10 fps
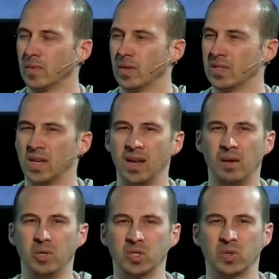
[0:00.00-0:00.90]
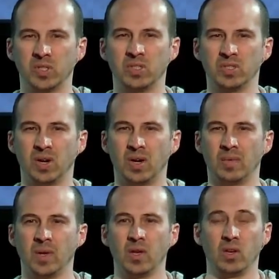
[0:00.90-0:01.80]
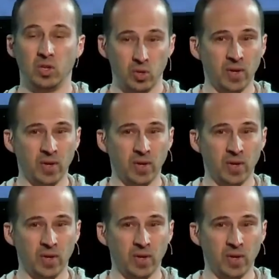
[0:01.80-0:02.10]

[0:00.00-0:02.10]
Isn't that how most Christians are? You